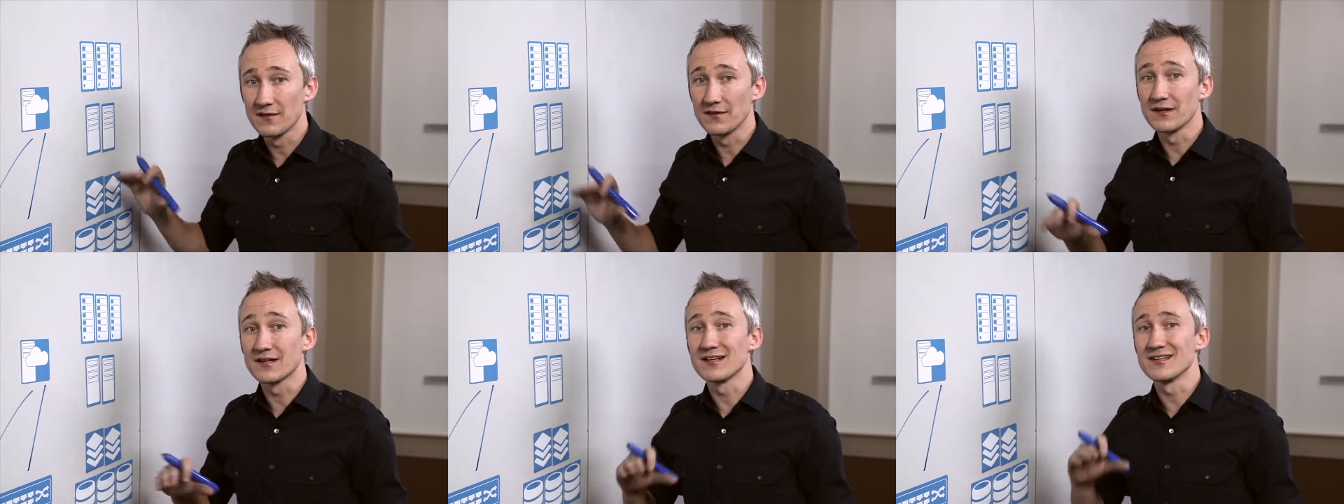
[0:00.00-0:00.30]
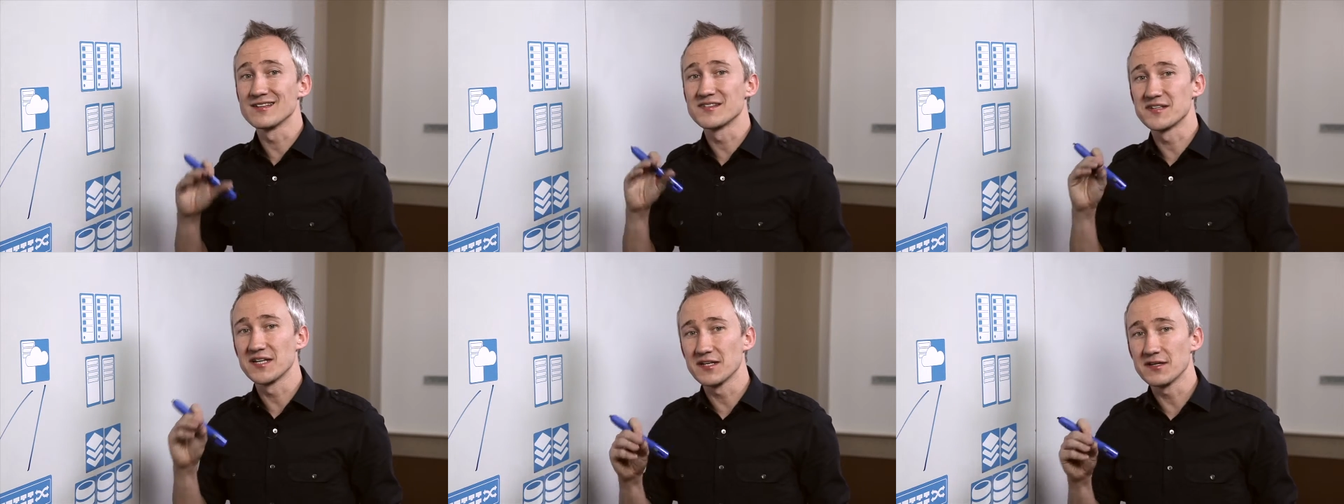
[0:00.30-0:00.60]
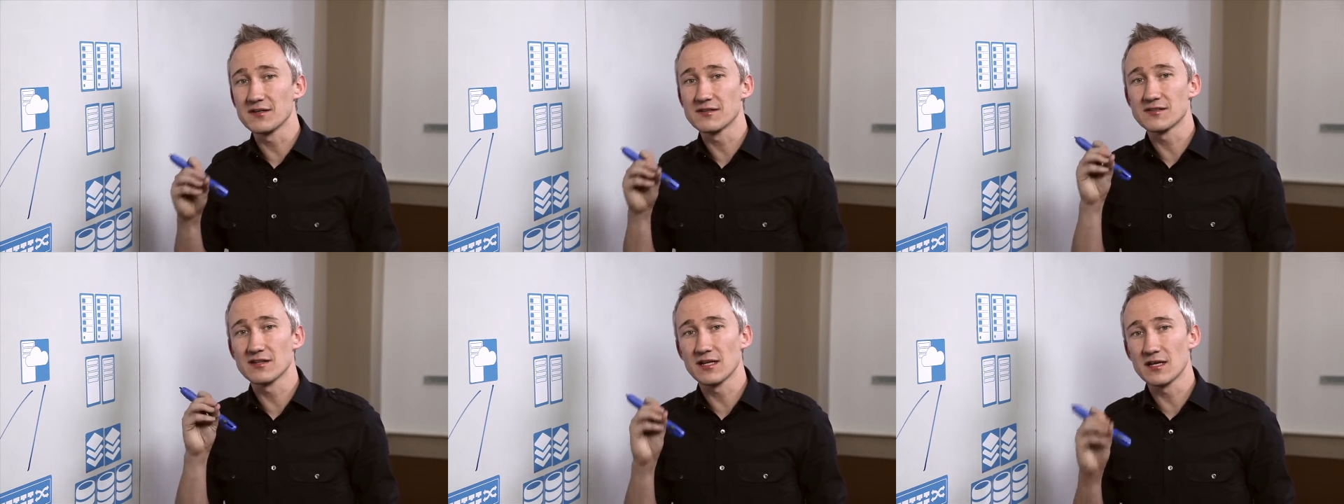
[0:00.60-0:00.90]
that are
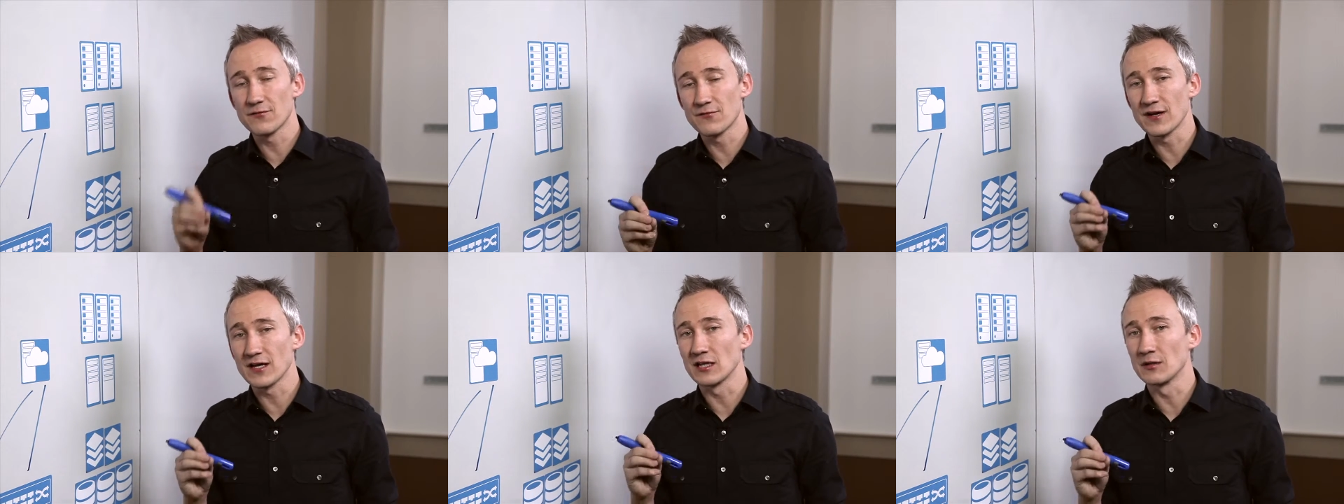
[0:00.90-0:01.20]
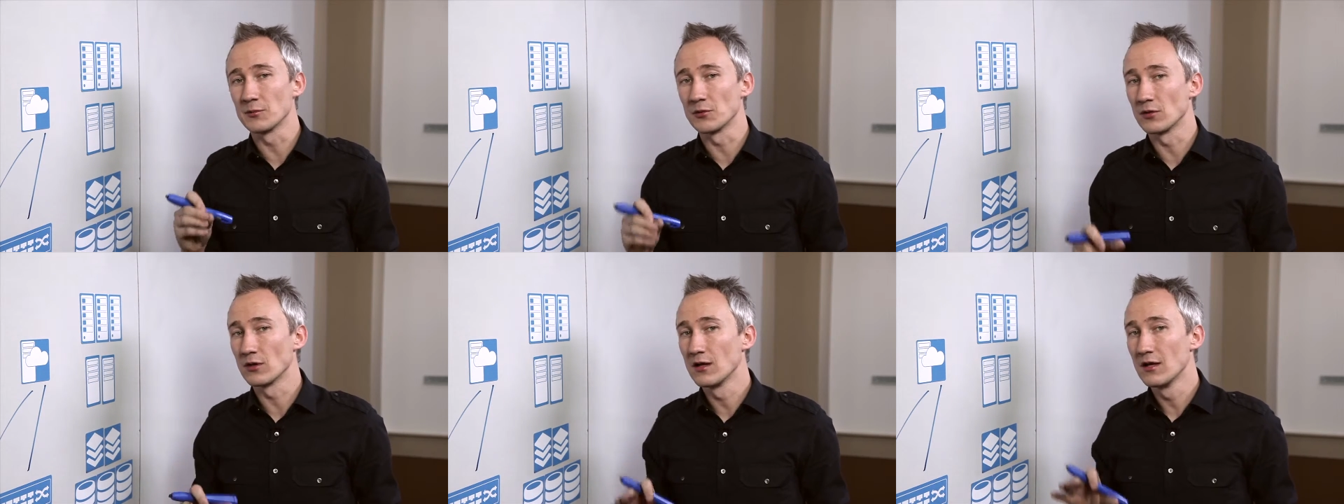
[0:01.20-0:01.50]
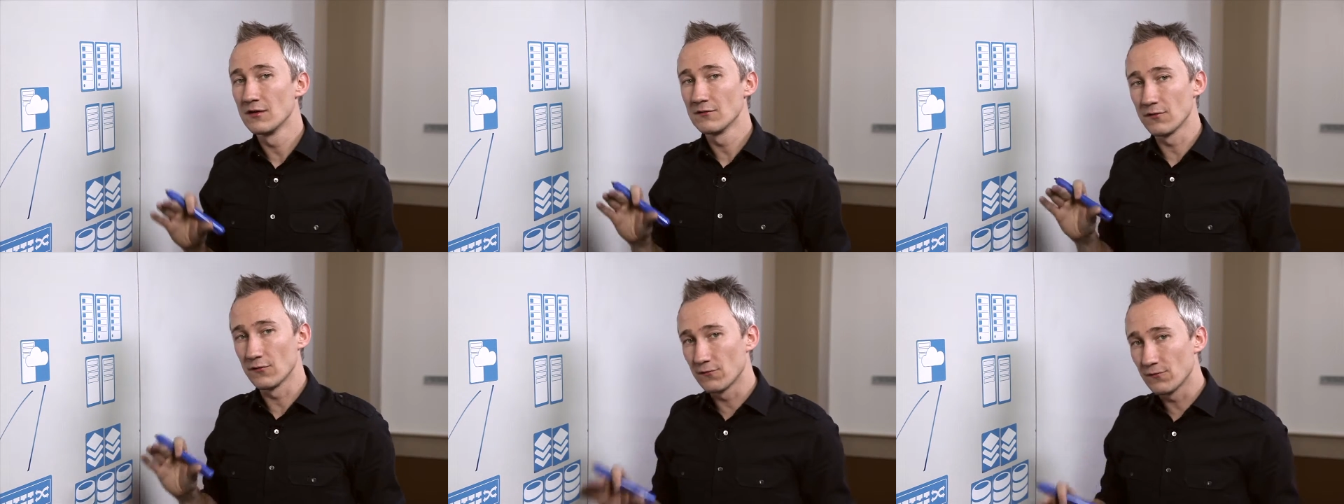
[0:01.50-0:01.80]
continuously
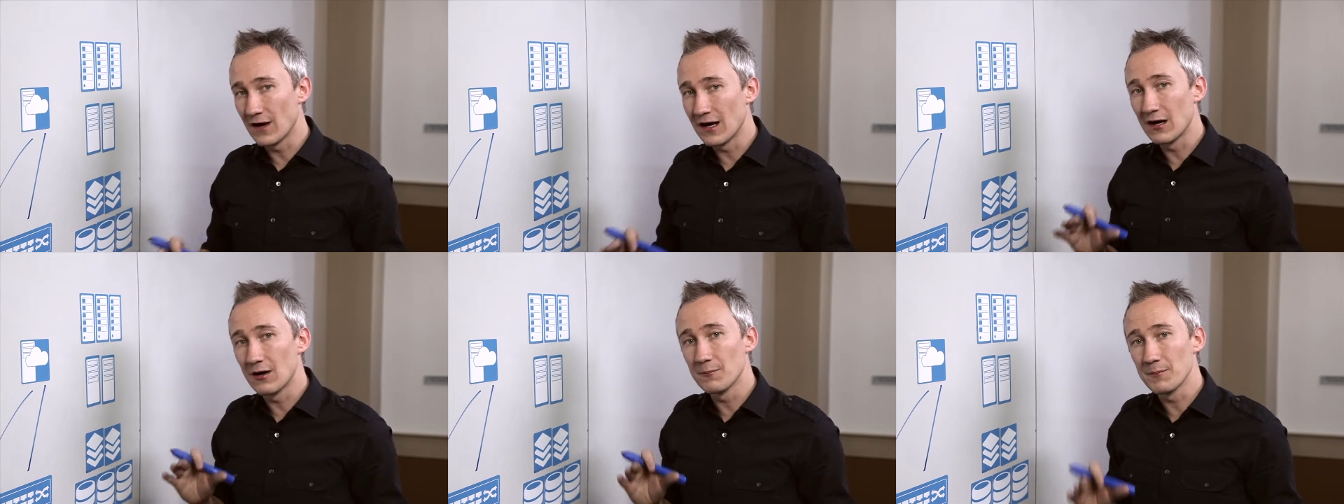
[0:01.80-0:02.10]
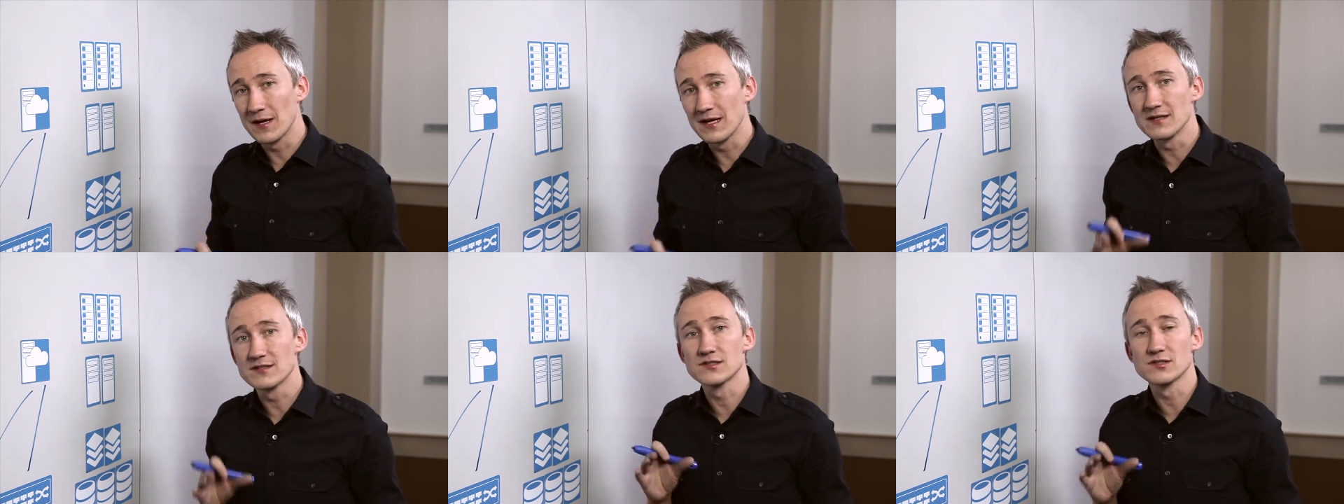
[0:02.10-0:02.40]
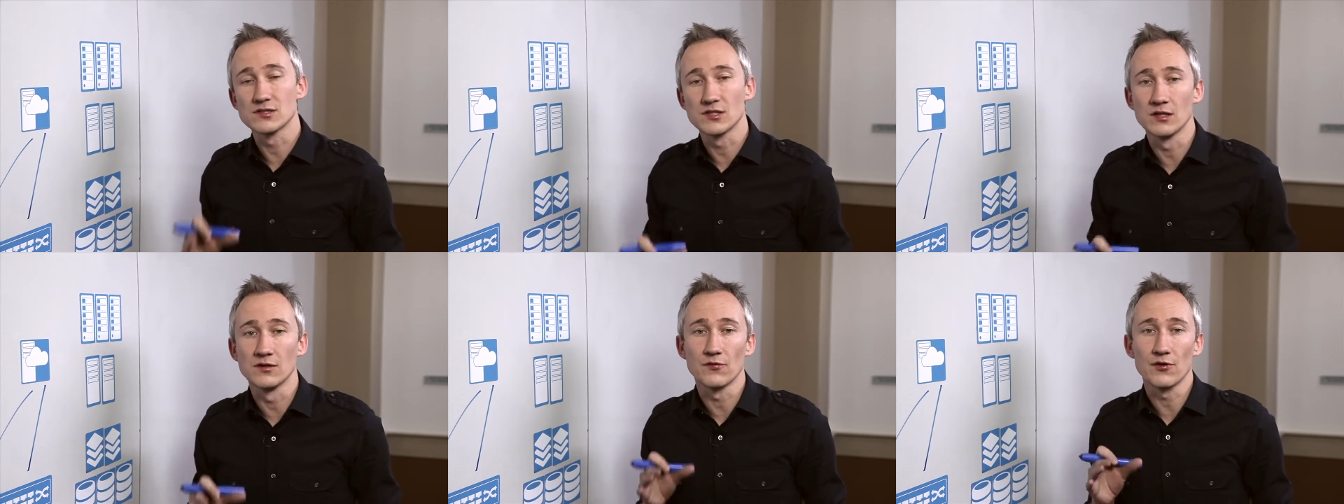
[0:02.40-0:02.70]
available for
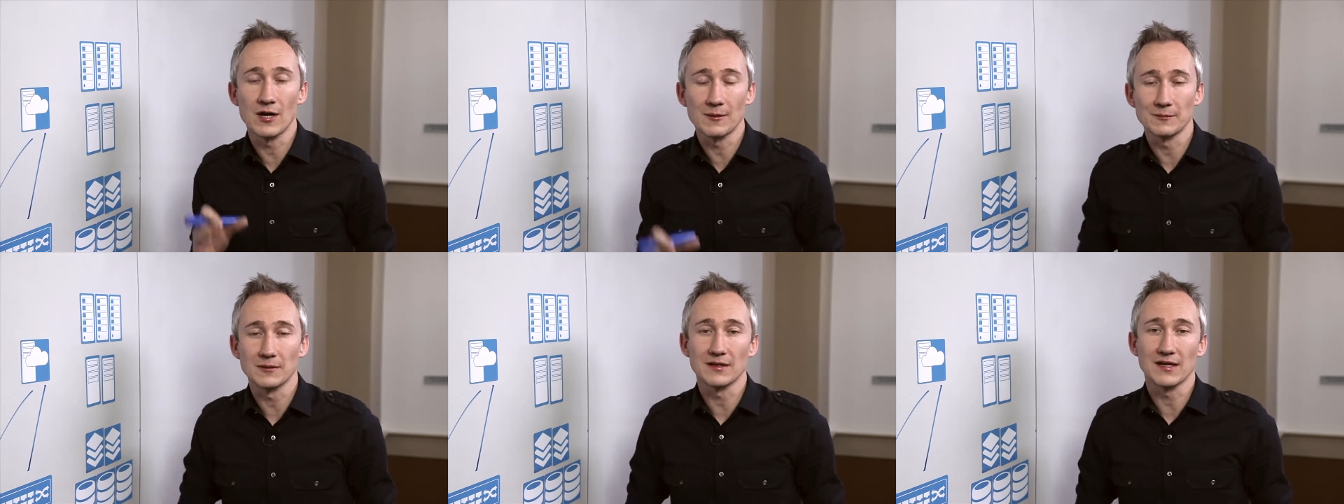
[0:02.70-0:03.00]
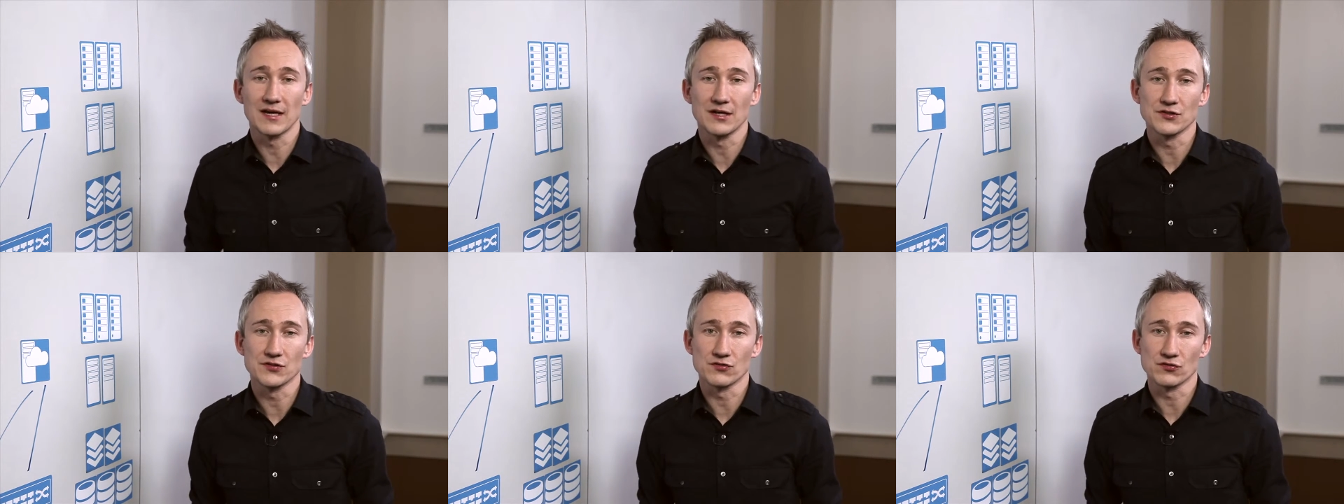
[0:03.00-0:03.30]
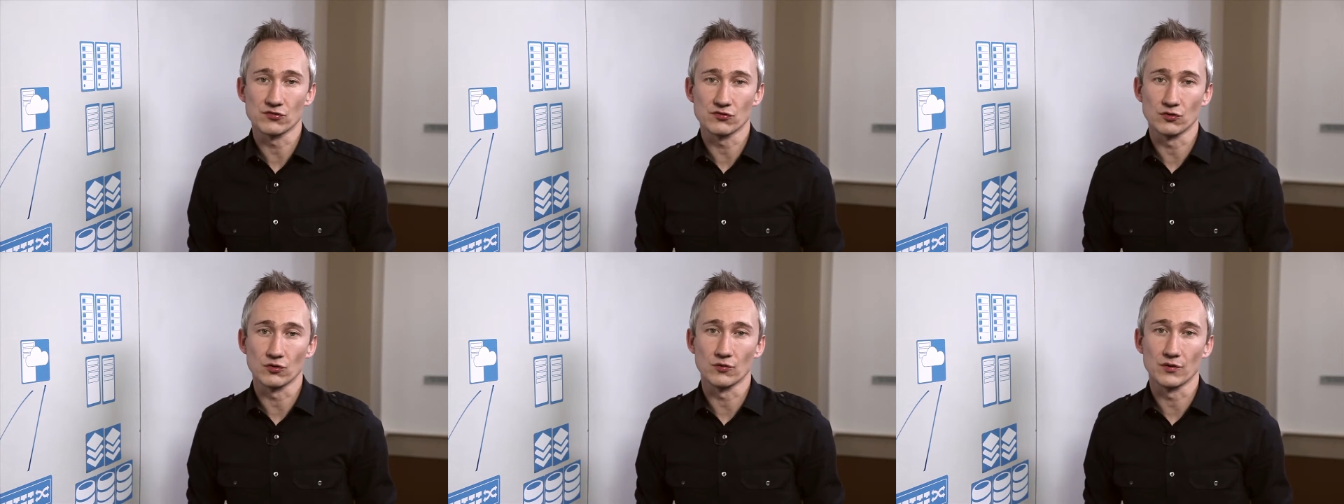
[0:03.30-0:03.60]
file-based server
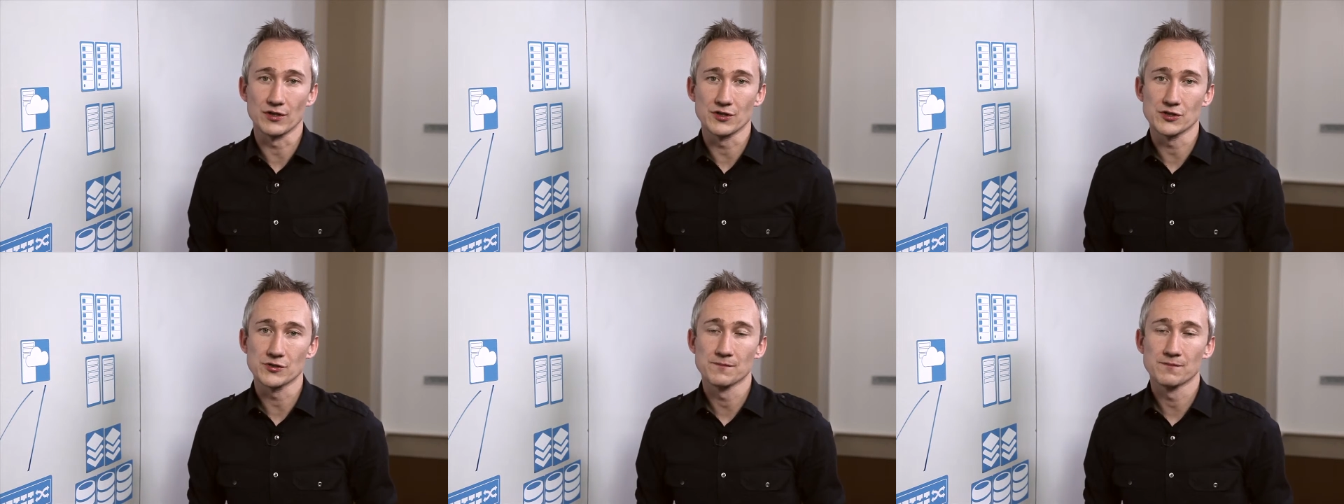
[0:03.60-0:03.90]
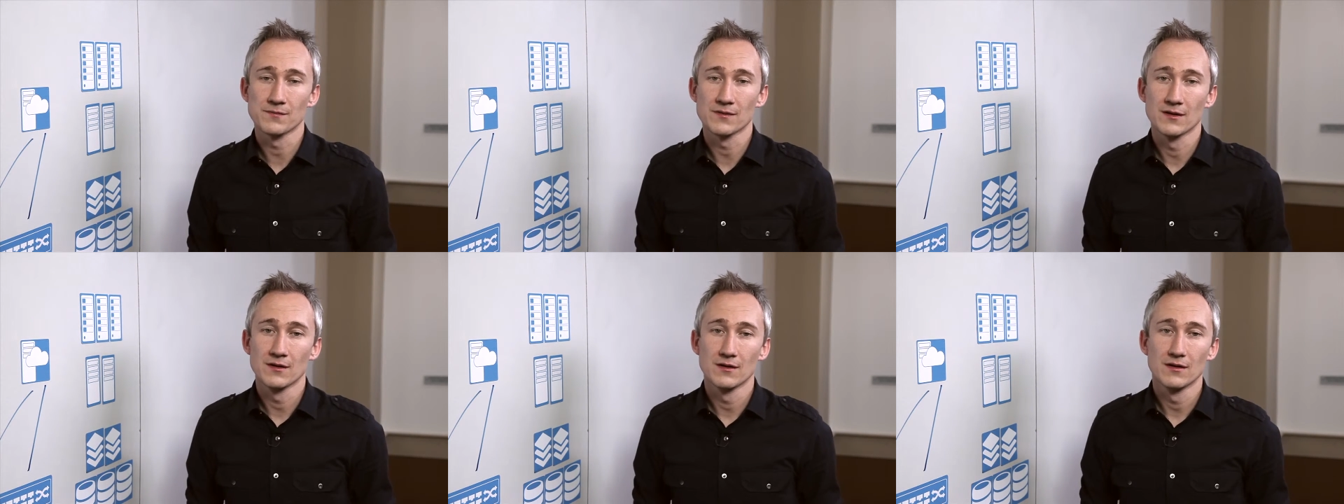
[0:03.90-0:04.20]
application storage.